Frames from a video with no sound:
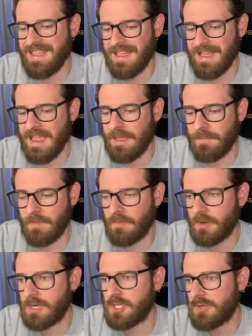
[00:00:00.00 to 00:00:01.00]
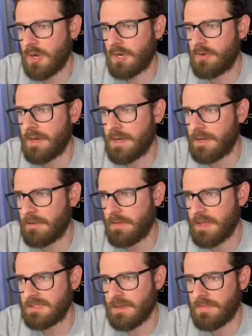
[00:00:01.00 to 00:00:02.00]
I'm a very strong critic of
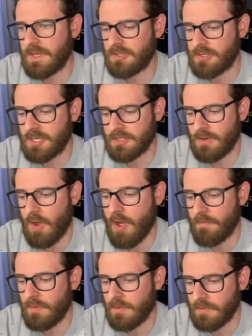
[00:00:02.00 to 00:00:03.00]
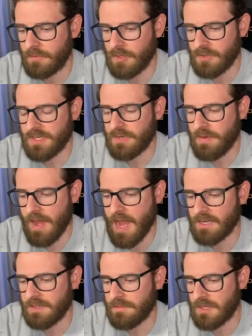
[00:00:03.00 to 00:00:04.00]
like some things are just awful using
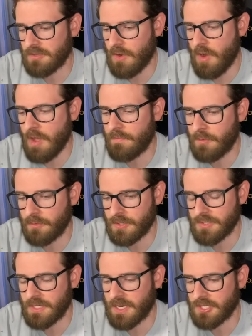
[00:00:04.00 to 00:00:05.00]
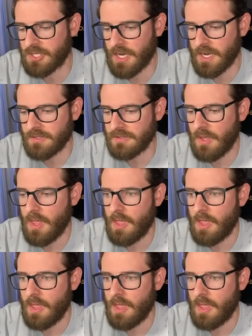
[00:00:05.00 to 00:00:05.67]
React. Some things are awful using Next.js.